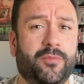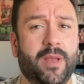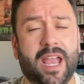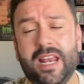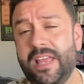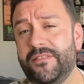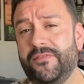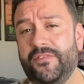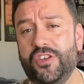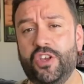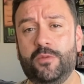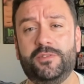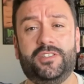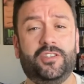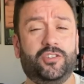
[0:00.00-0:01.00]
eighty-eight
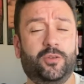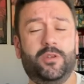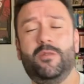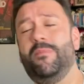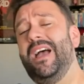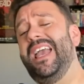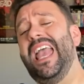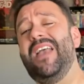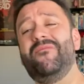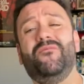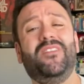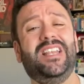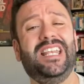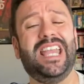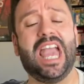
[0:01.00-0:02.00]
Films, distributed by M
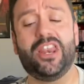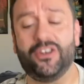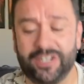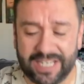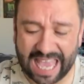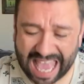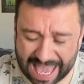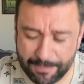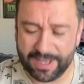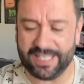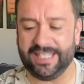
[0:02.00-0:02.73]
V D Entertainment,